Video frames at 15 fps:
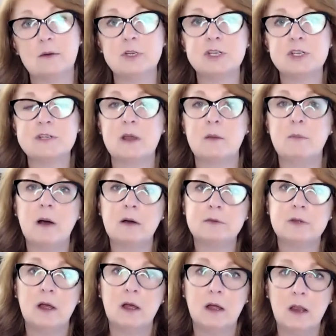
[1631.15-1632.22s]
which is about
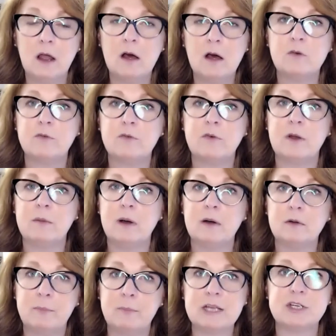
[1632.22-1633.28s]
love, about
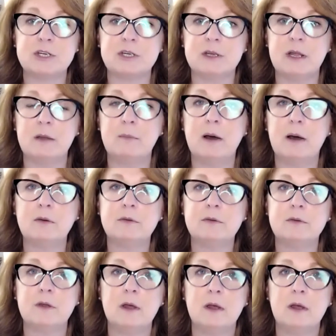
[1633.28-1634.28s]
passion, about